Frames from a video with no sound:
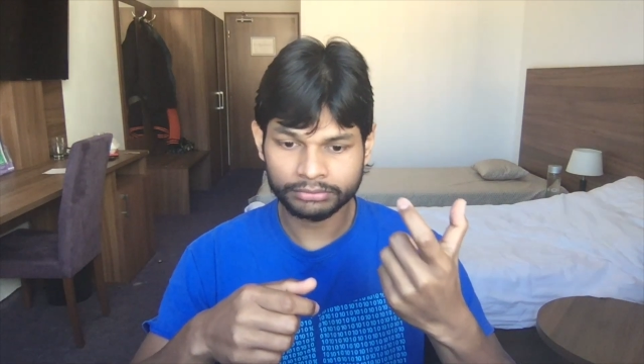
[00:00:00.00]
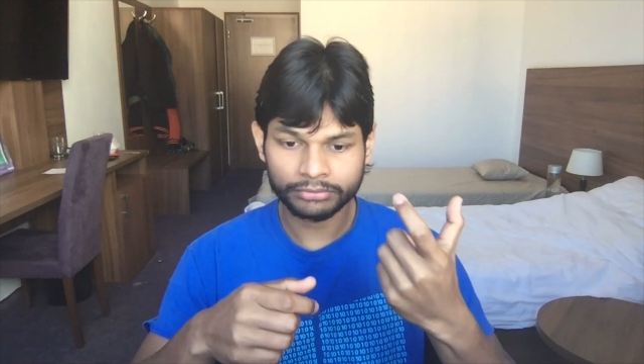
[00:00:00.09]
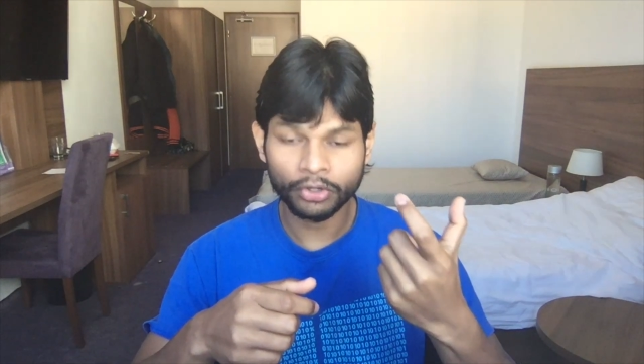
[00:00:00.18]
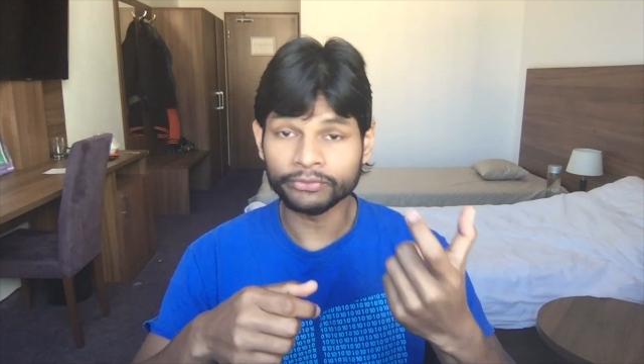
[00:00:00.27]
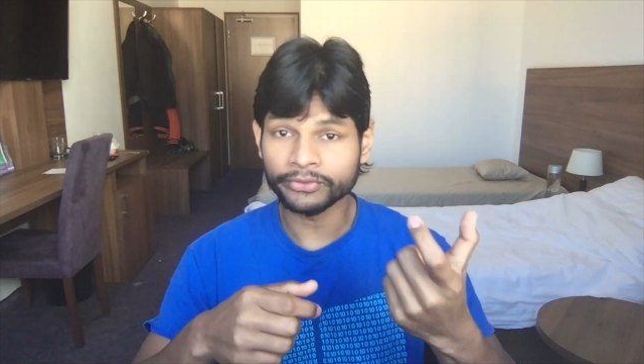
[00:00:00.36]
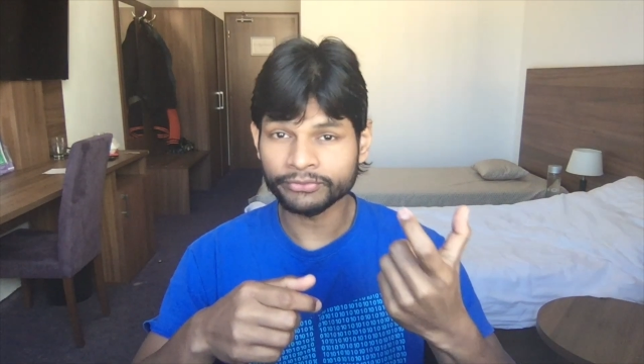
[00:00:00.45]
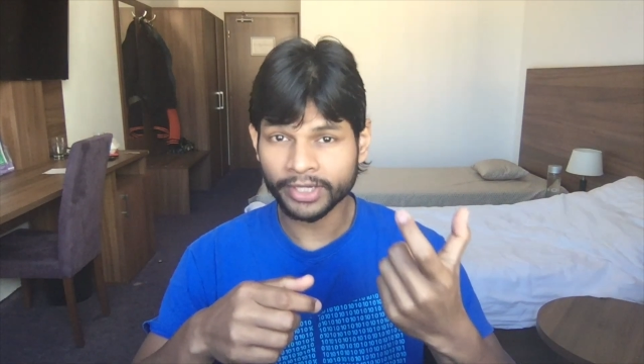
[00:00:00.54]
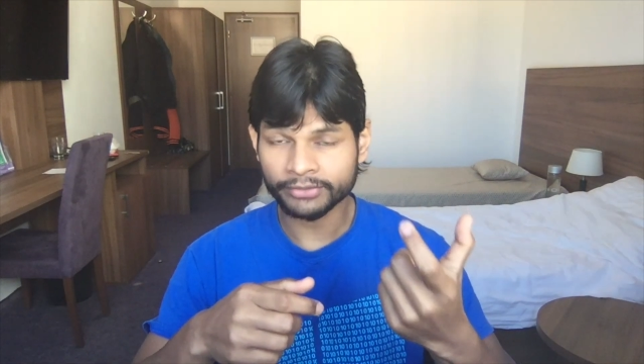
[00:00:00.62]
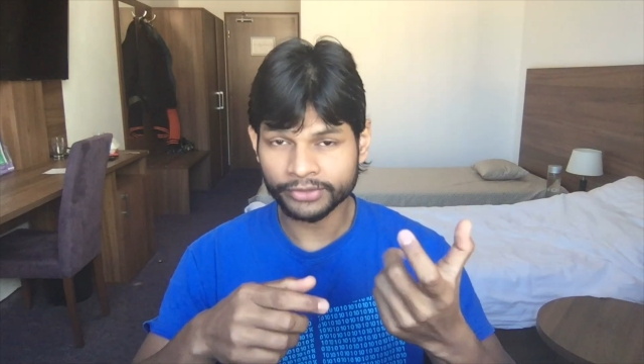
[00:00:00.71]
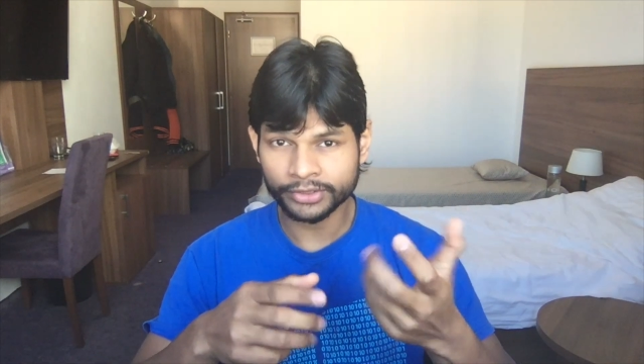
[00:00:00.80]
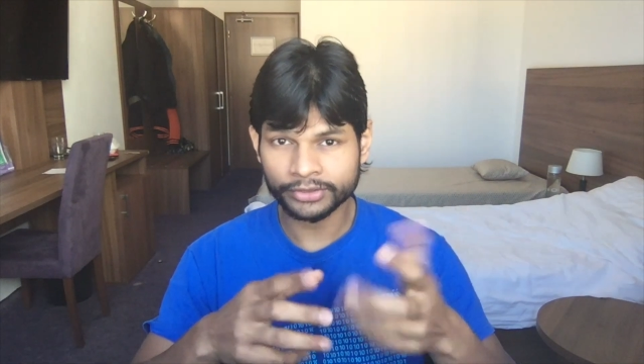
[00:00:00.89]
over
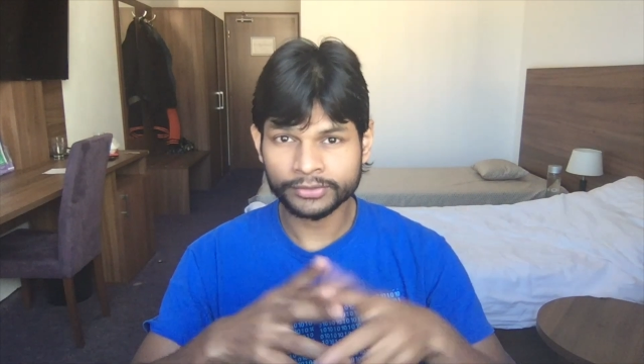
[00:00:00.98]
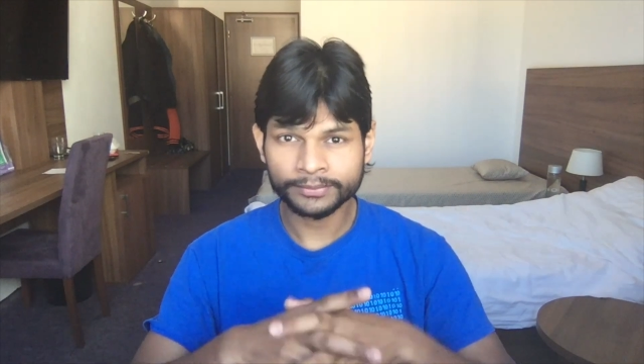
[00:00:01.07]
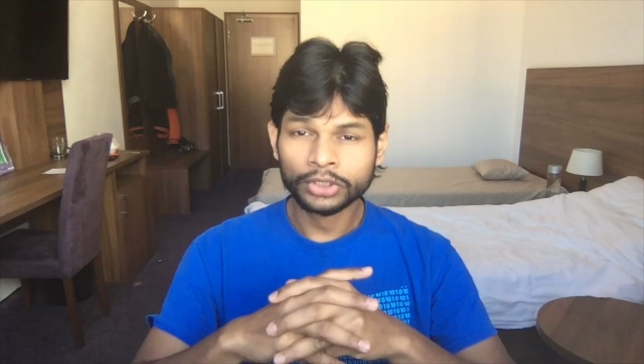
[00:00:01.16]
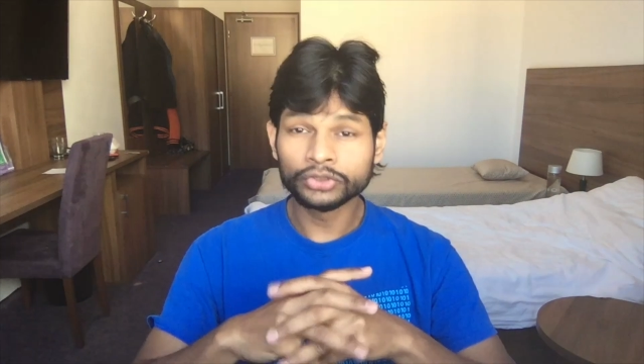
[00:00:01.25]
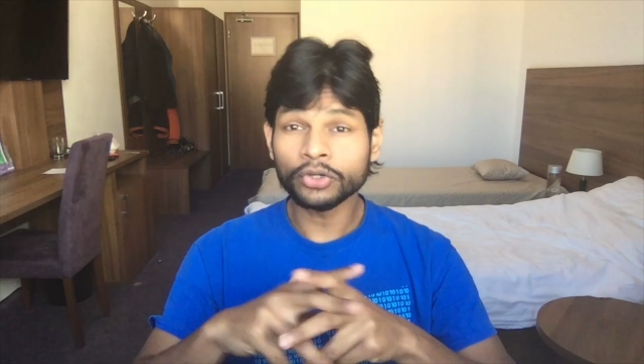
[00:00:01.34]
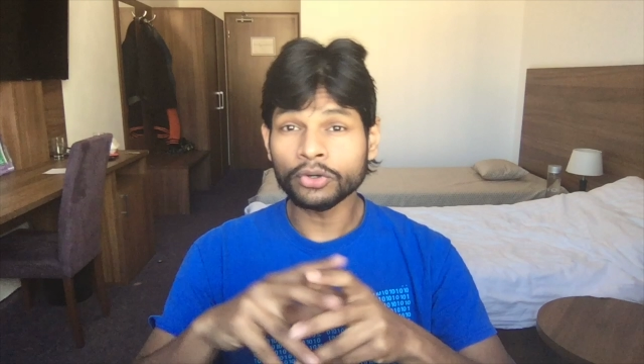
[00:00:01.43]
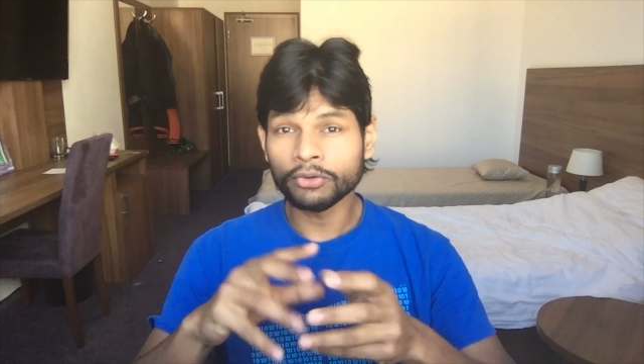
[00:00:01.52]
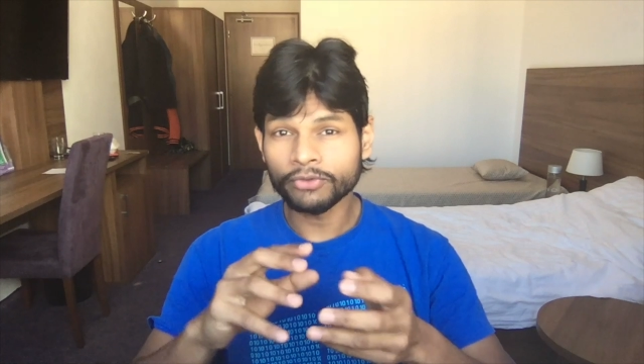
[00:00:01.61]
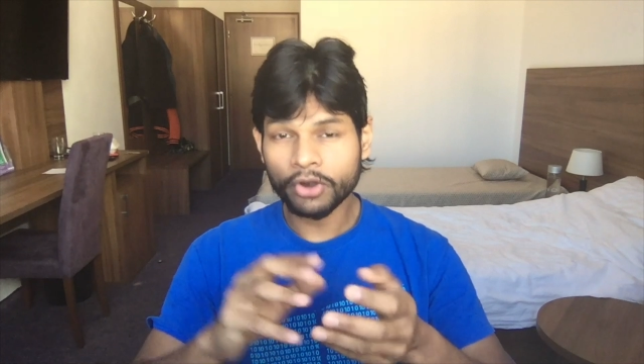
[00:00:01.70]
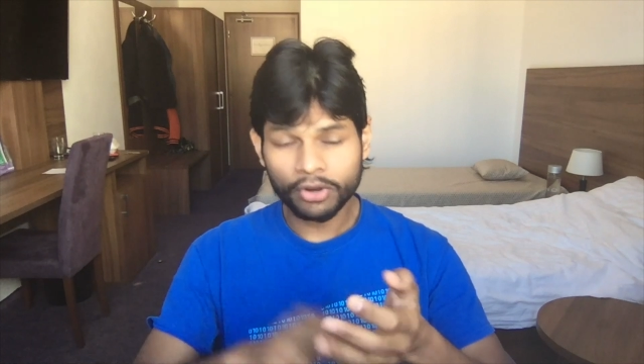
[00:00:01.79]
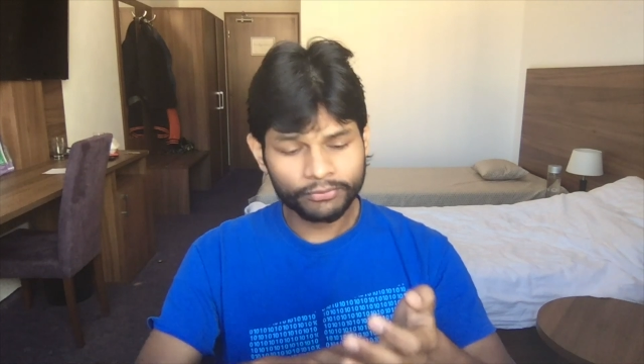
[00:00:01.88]
5 years. So
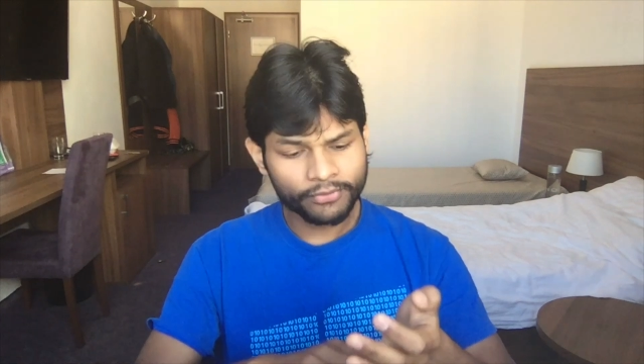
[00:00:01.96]
overall,